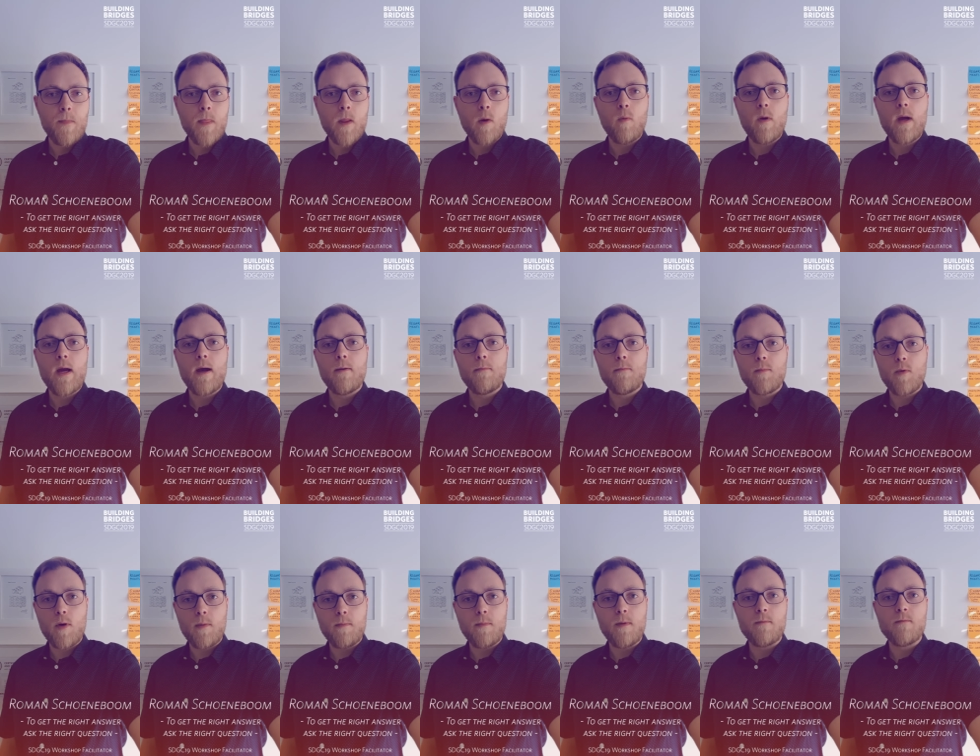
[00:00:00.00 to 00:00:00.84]
where
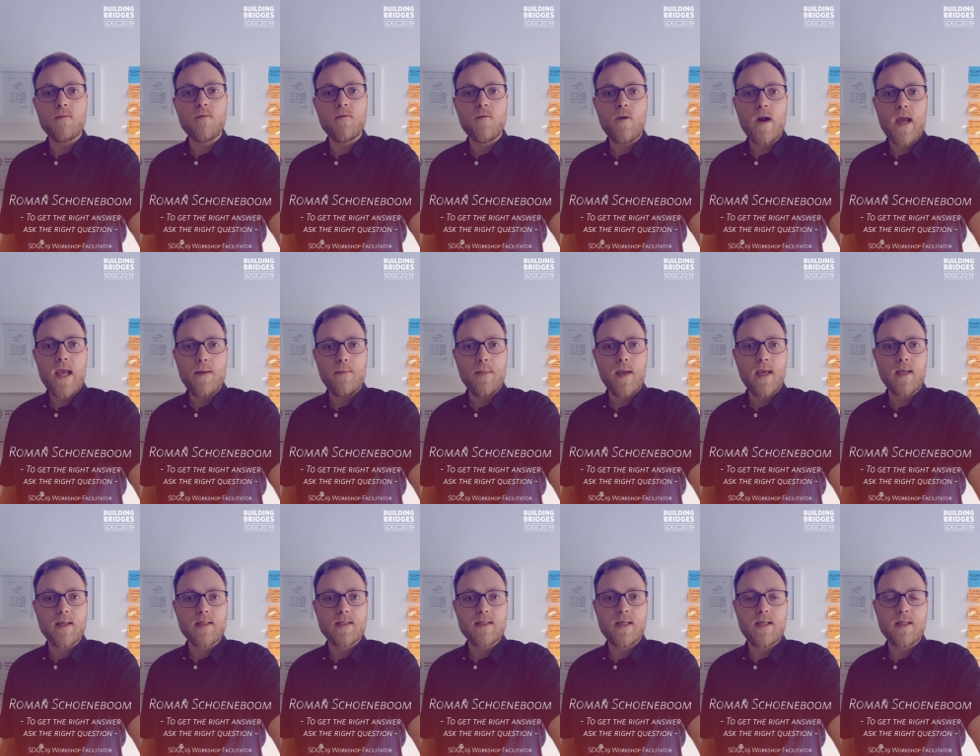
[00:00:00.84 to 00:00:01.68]
problem
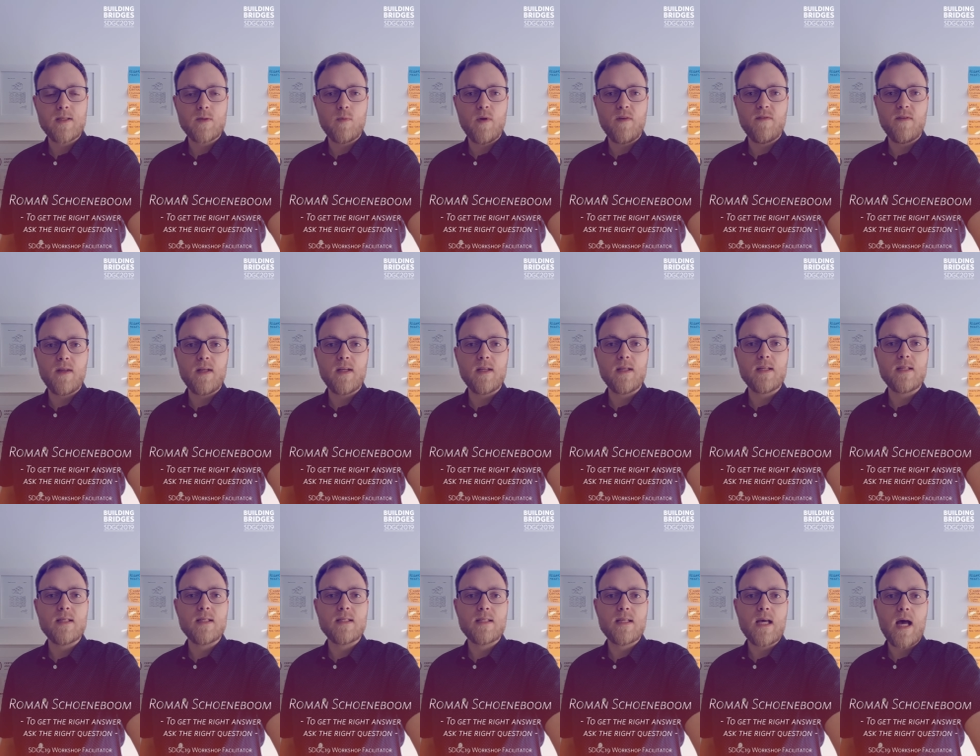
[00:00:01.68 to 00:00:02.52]
framing sits within the
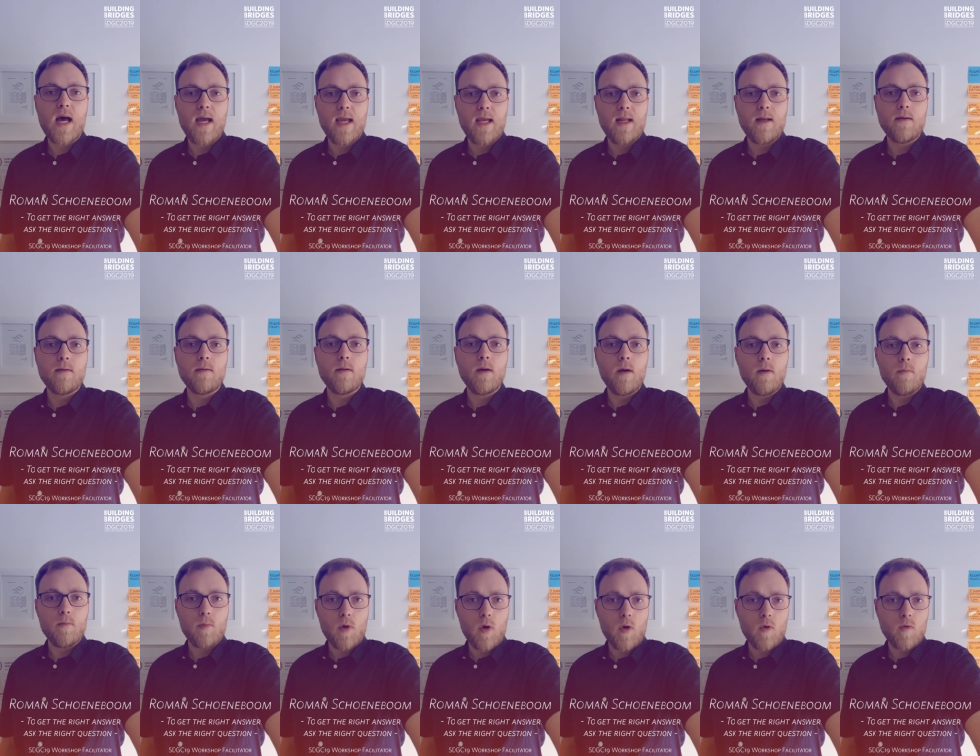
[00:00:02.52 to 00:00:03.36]
design
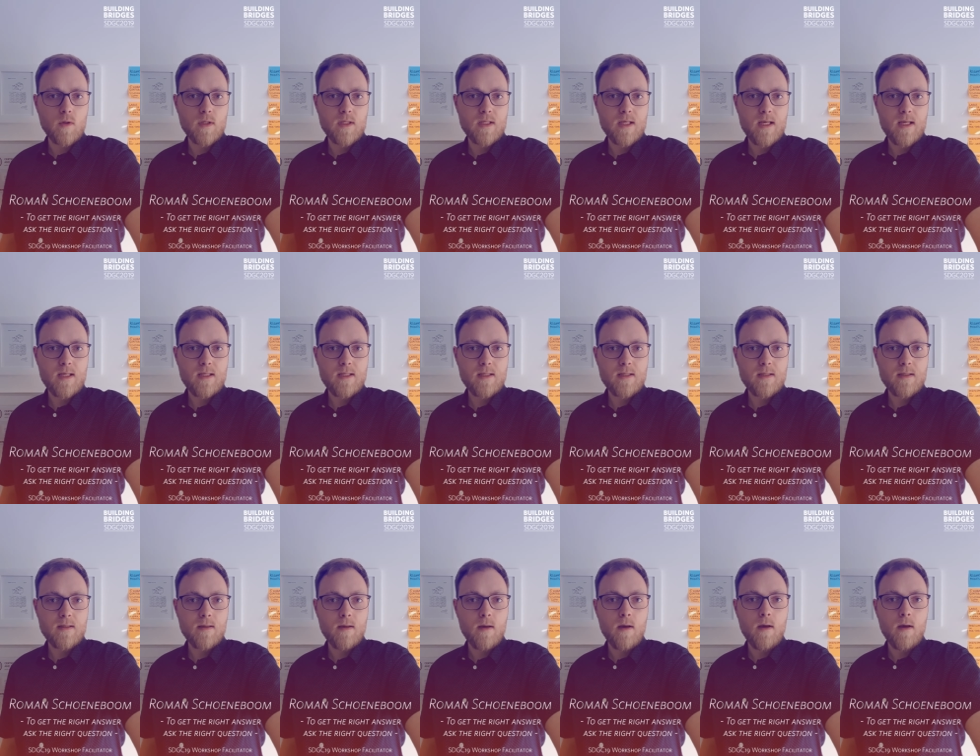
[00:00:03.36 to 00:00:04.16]
process.